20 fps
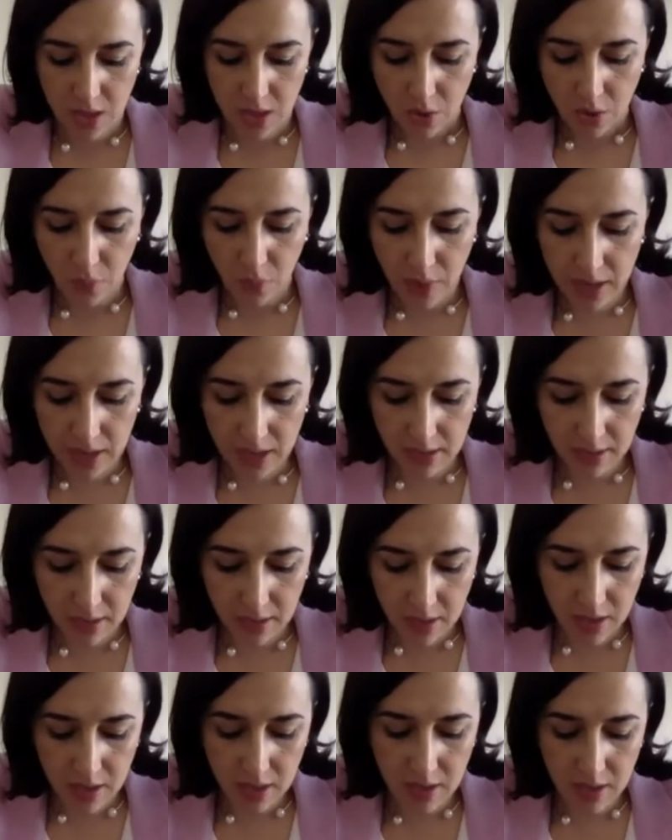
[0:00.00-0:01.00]

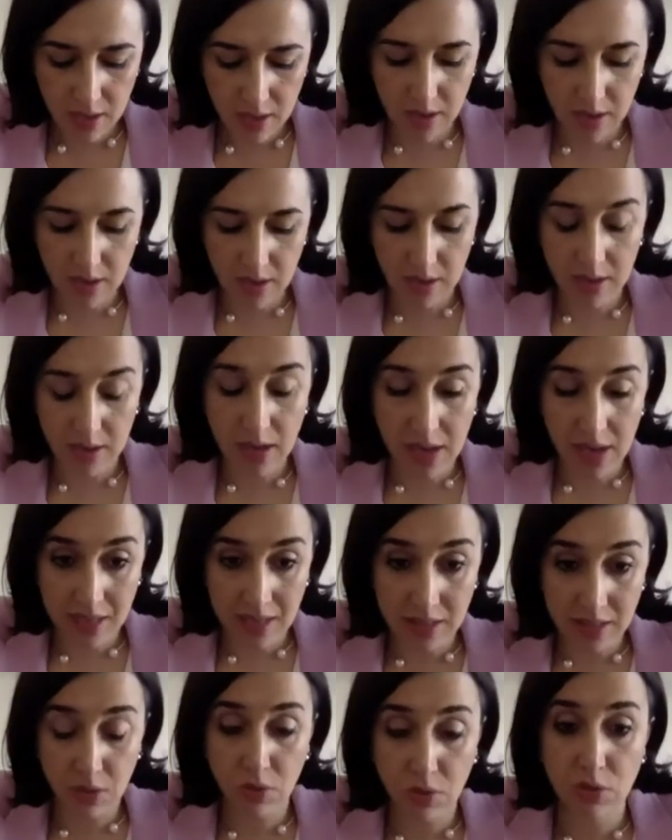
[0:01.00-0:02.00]
Where and
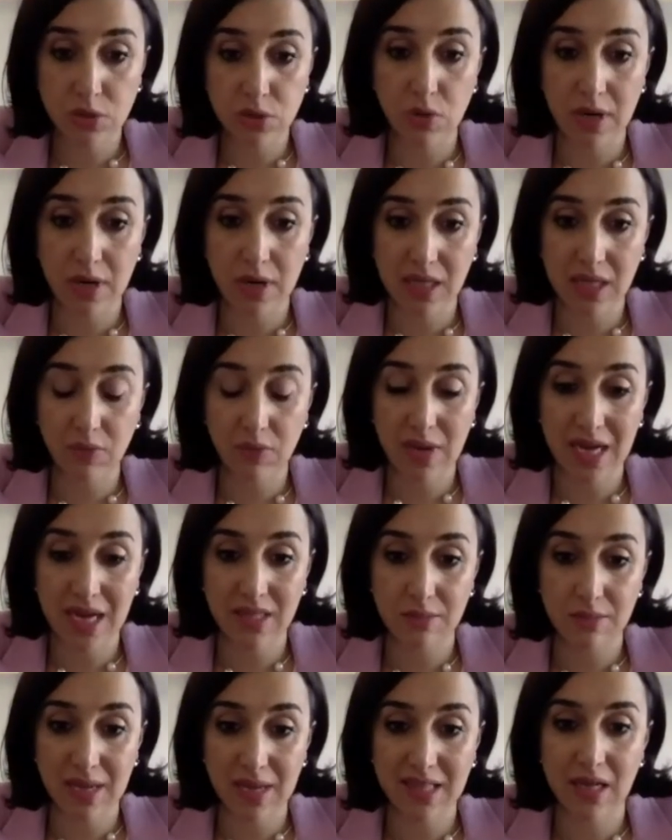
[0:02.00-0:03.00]
also lately we added
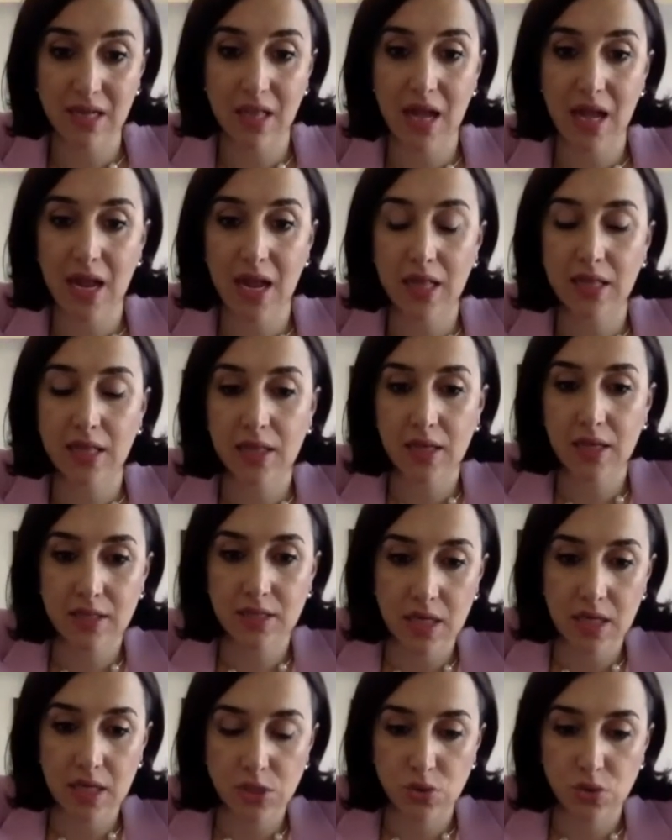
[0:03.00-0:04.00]
mental health,
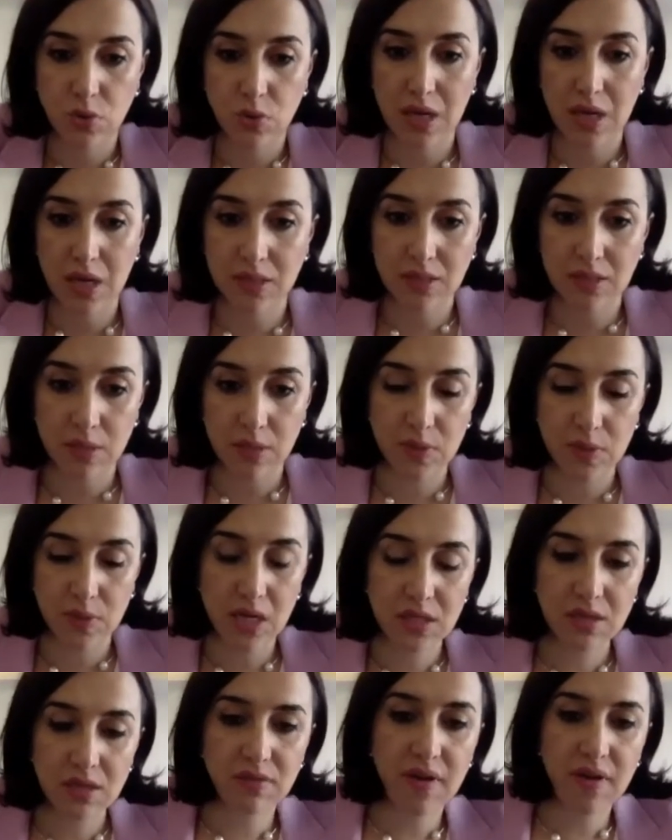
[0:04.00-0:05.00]
sexual and
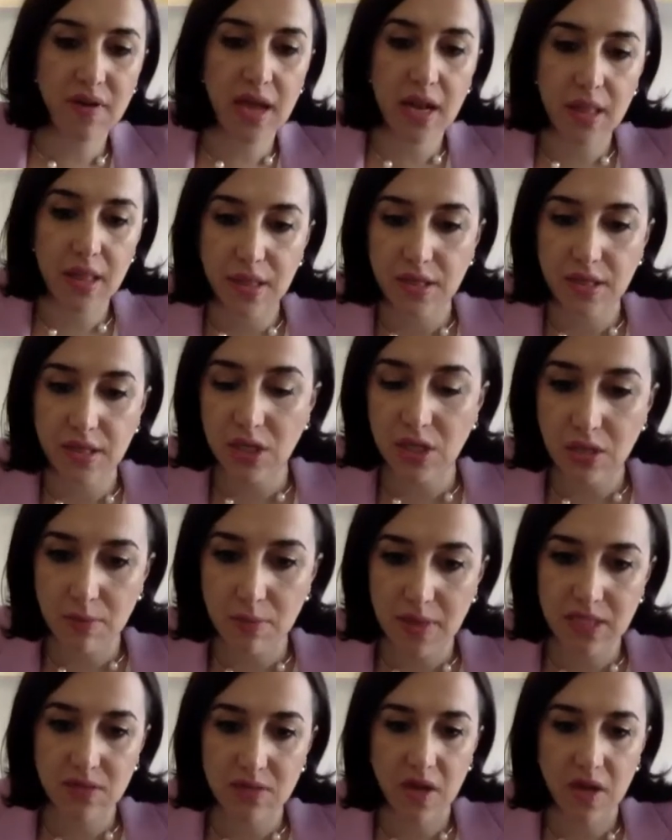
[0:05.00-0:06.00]
reproductive health,
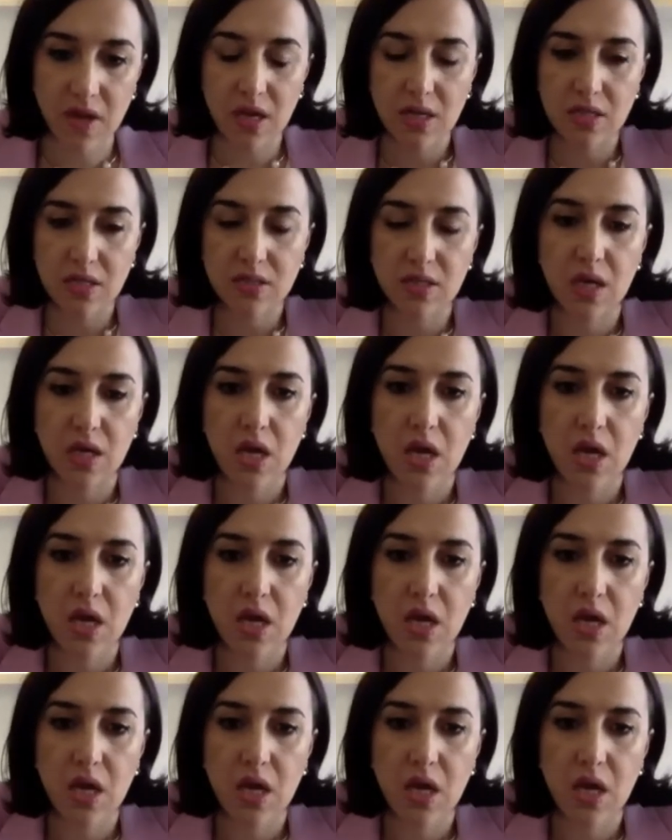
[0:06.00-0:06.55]
gender-based violence.